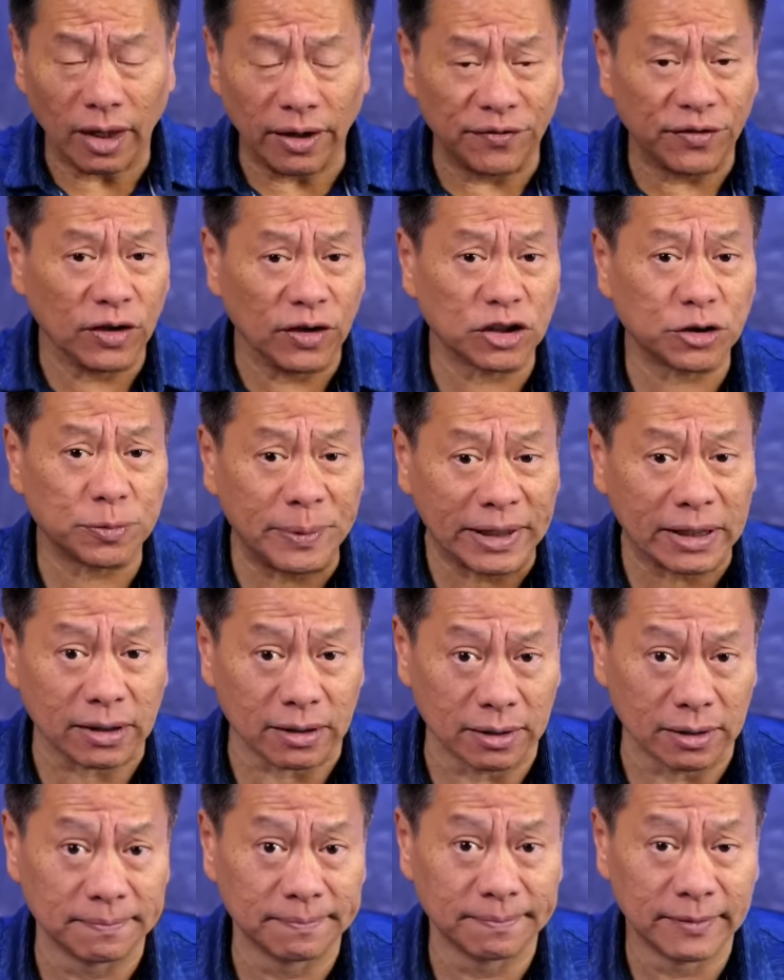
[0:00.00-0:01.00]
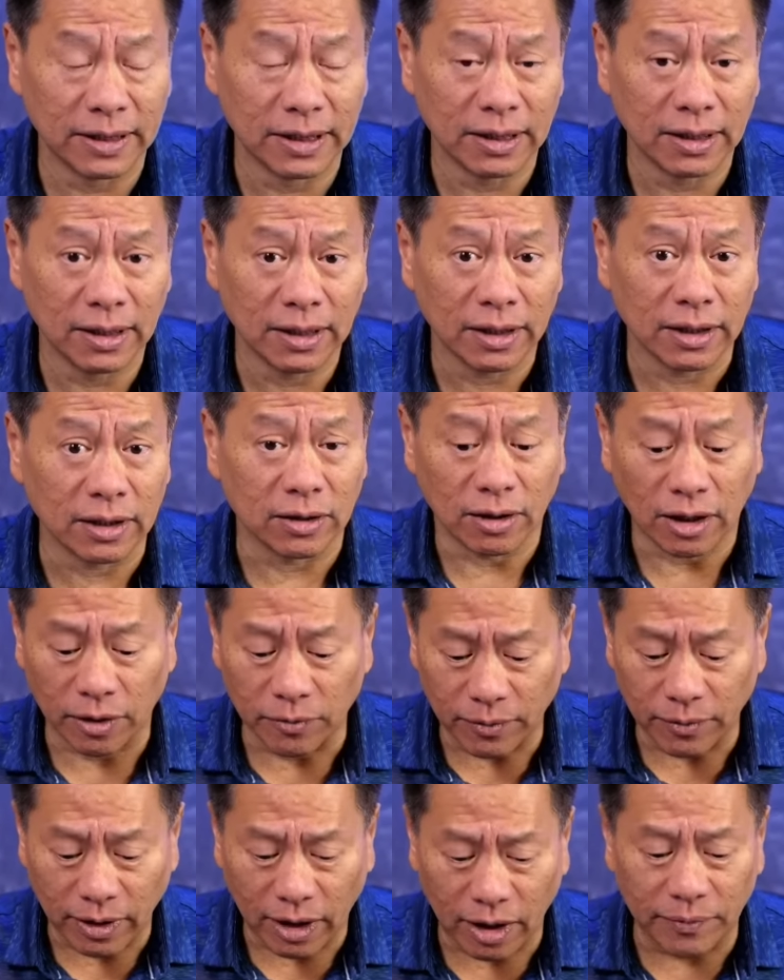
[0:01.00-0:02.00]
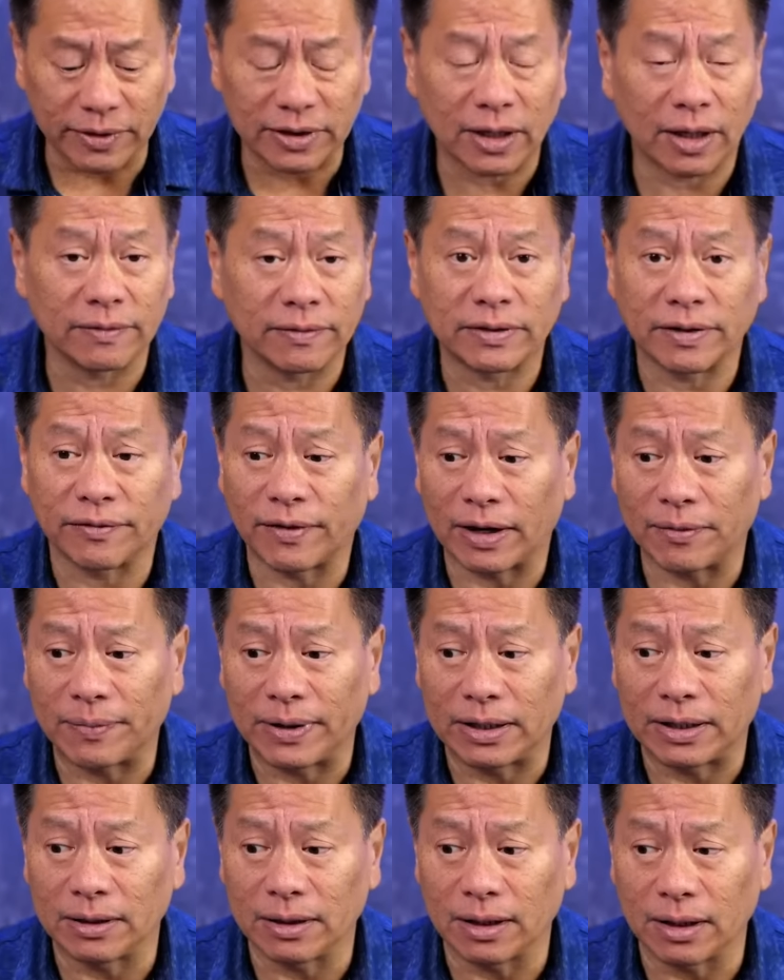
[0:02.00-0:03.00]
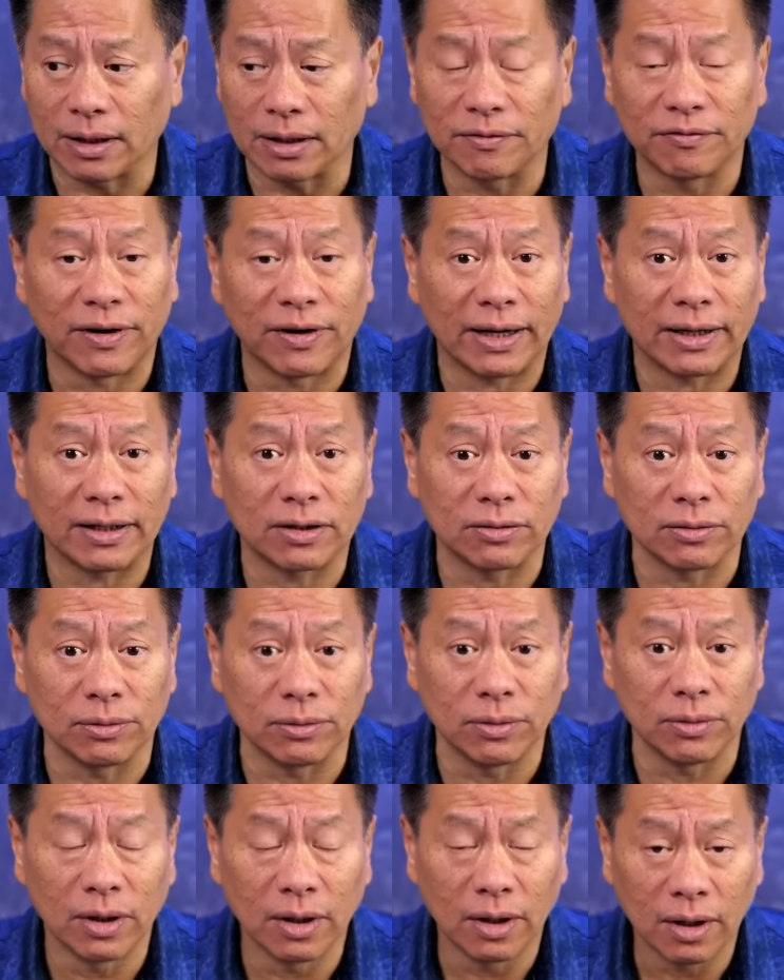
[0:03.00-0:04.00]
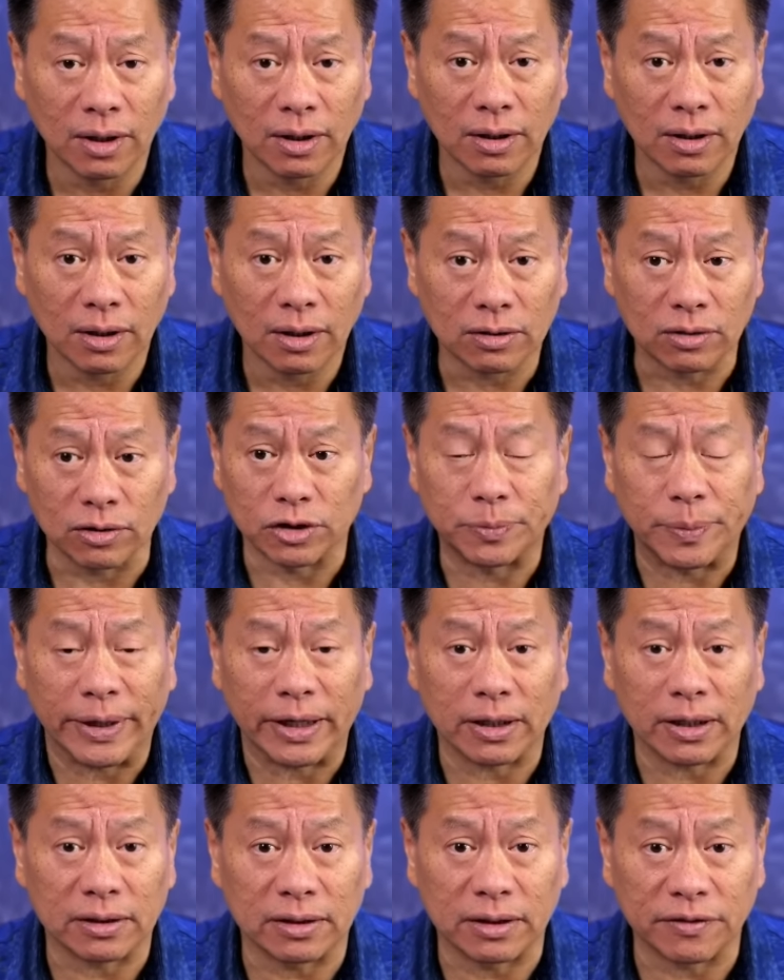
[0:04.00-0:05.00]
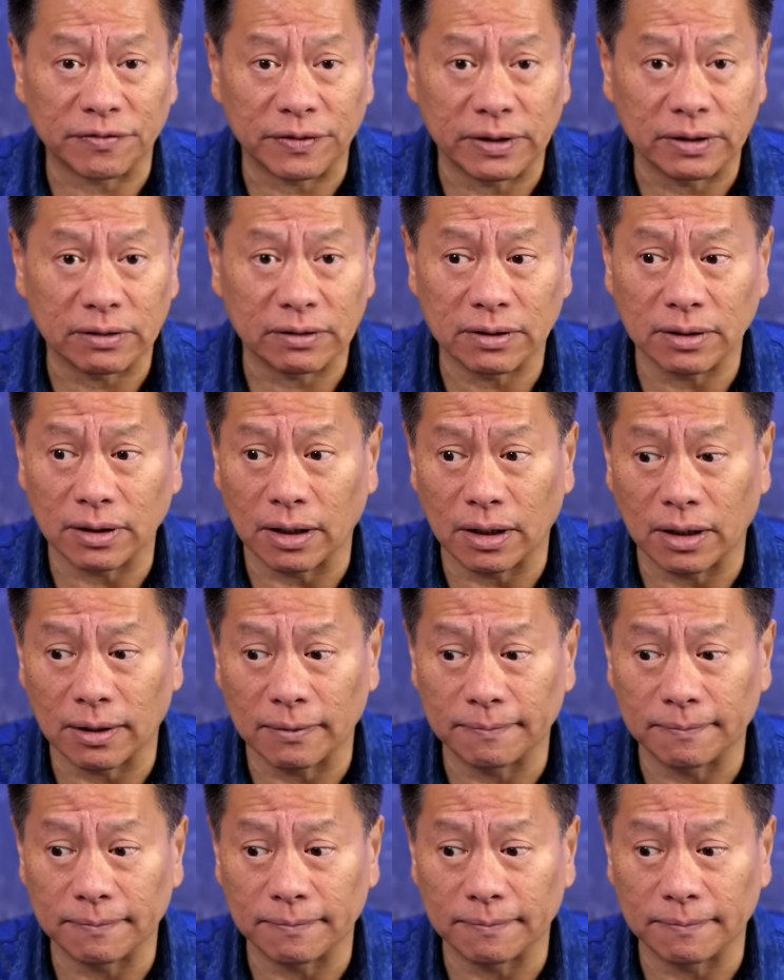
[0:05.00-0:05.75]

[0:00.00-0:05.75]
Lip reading: If you're a speaker, you know, how many times have I been invited to speak at different,